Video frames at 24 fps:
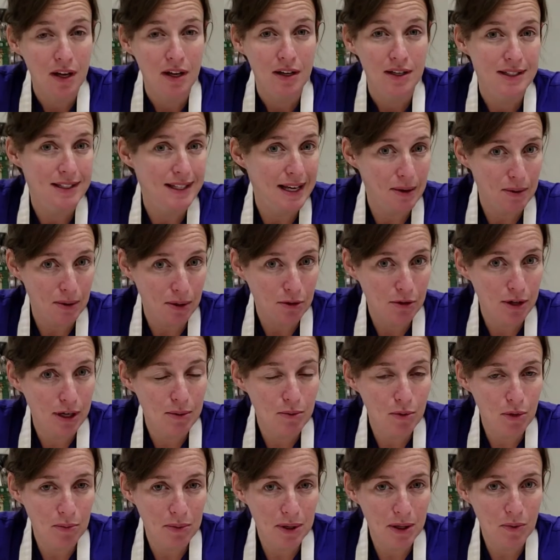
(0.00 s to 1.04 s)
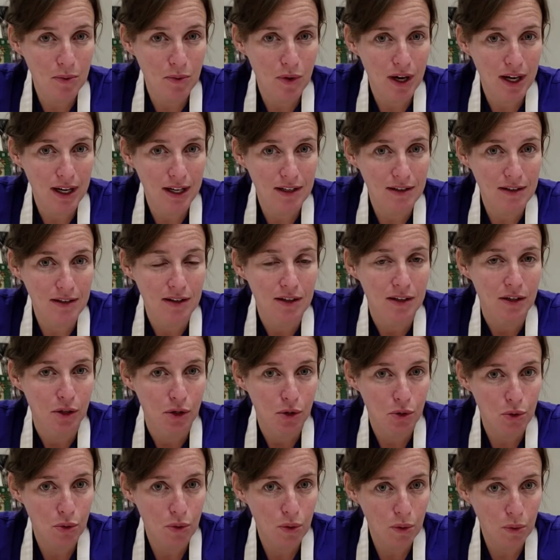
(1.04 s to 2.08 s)
Sour cream would be one,
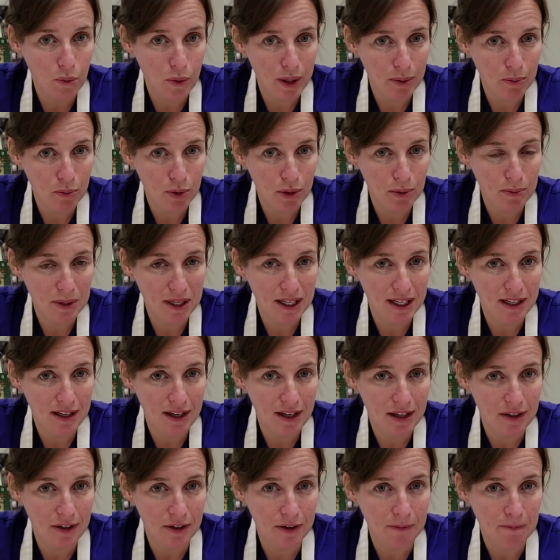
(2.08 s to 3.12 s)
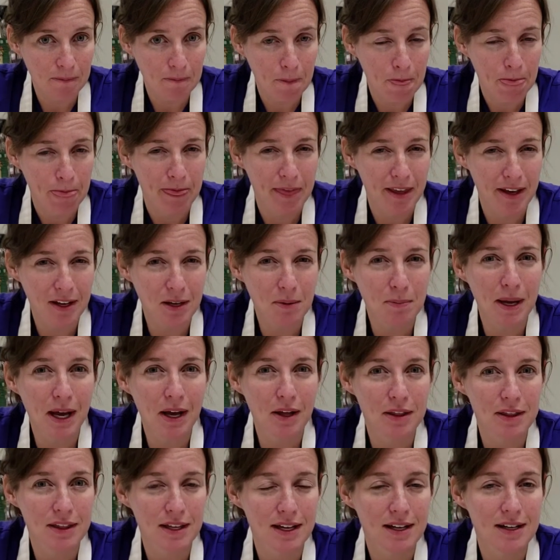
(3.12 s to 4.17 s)
Cool Whip would be another. Think
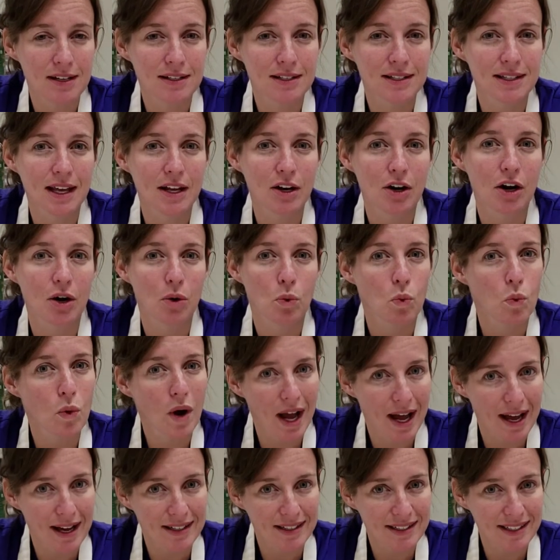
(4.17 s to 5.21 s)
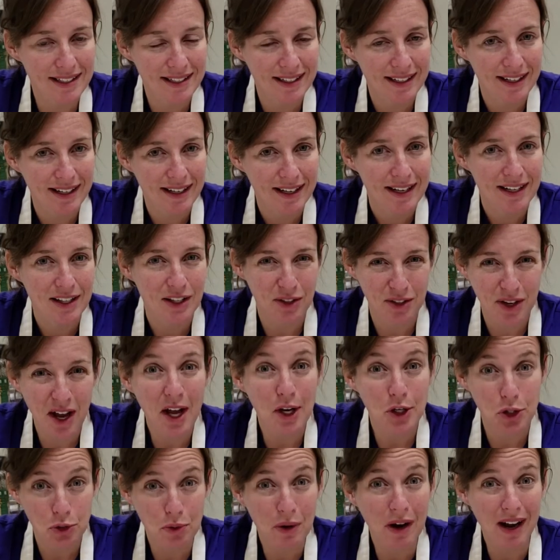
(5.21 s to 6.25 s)
about things that are wet, they're
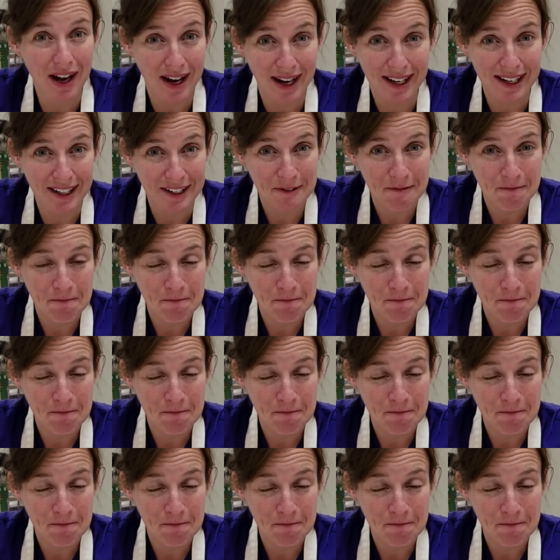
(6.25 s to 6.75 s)
not dry,